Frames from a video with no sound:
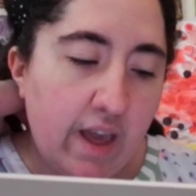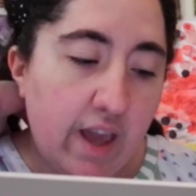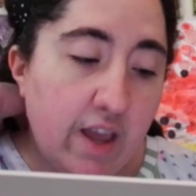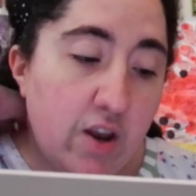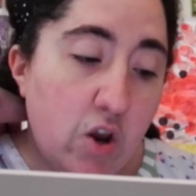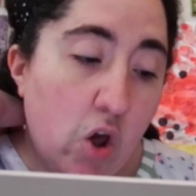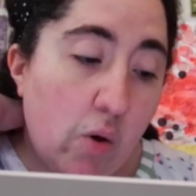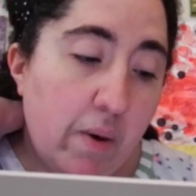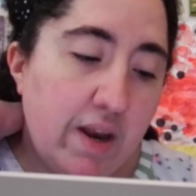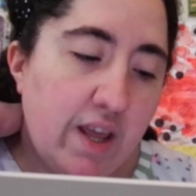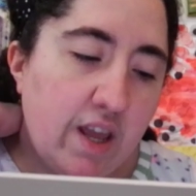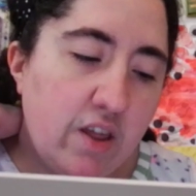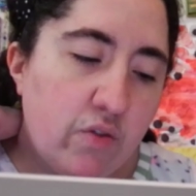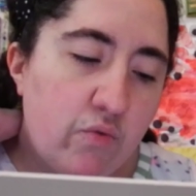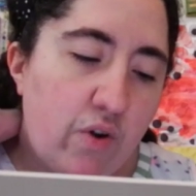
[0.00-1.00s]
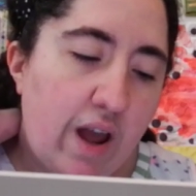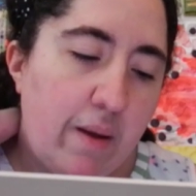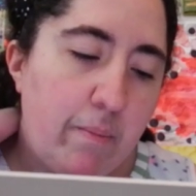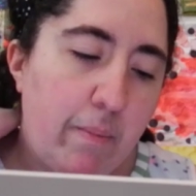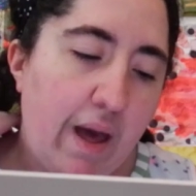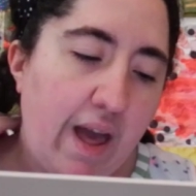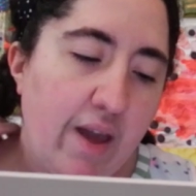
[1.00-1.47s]
and nobody in his
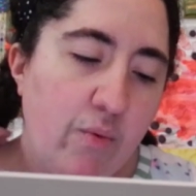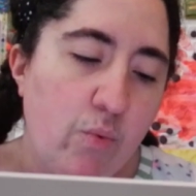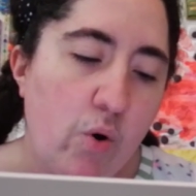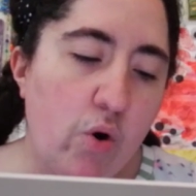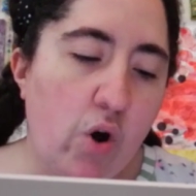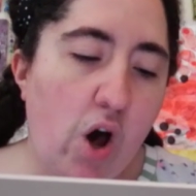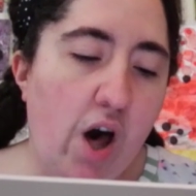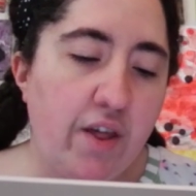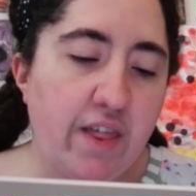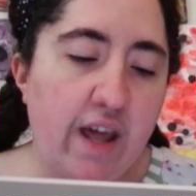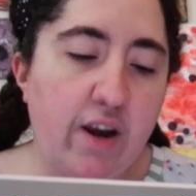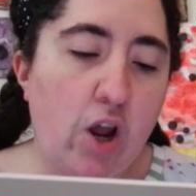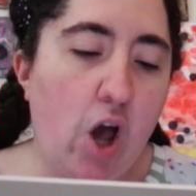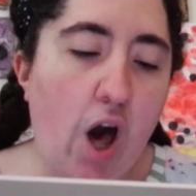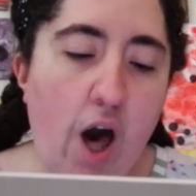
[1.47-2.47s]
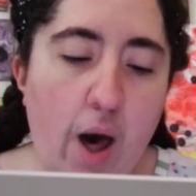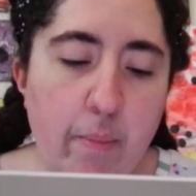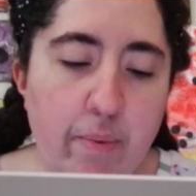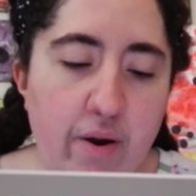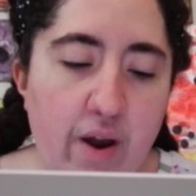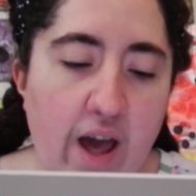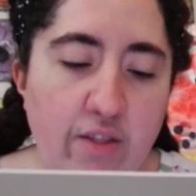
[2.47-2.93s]
right mind would call that
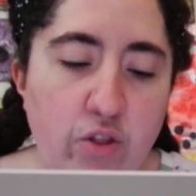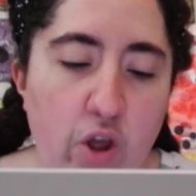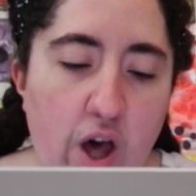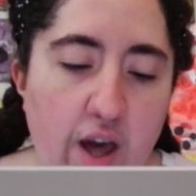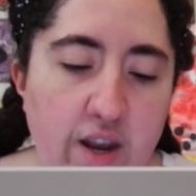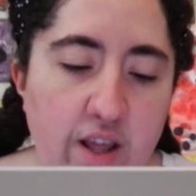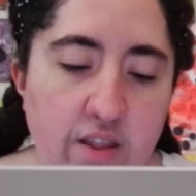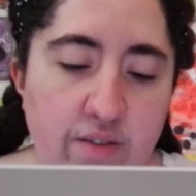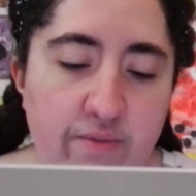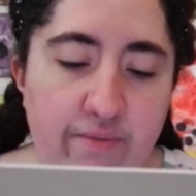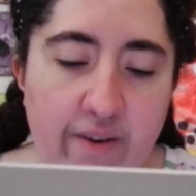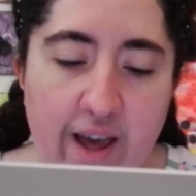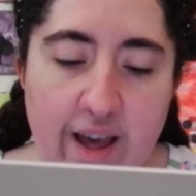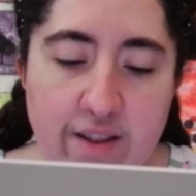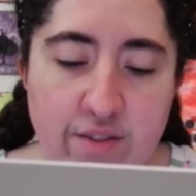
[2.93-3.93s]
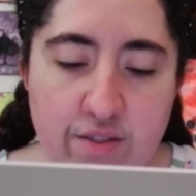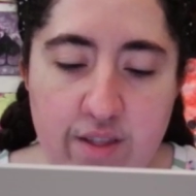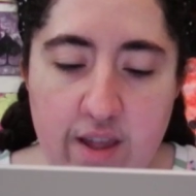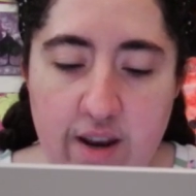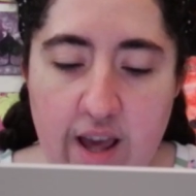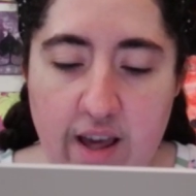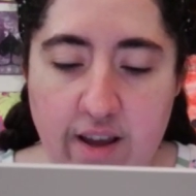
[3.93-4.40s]
copper Adonis fat,"
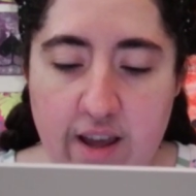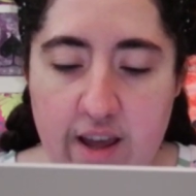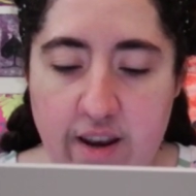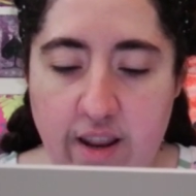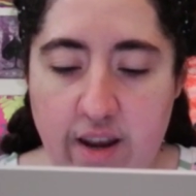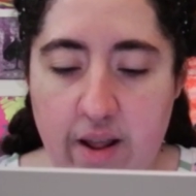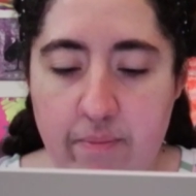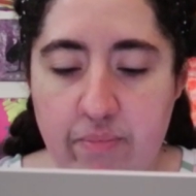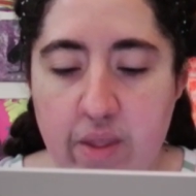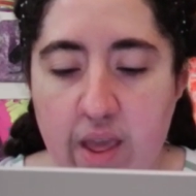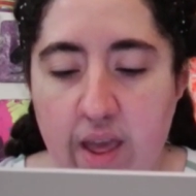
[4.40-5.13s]
said Carina.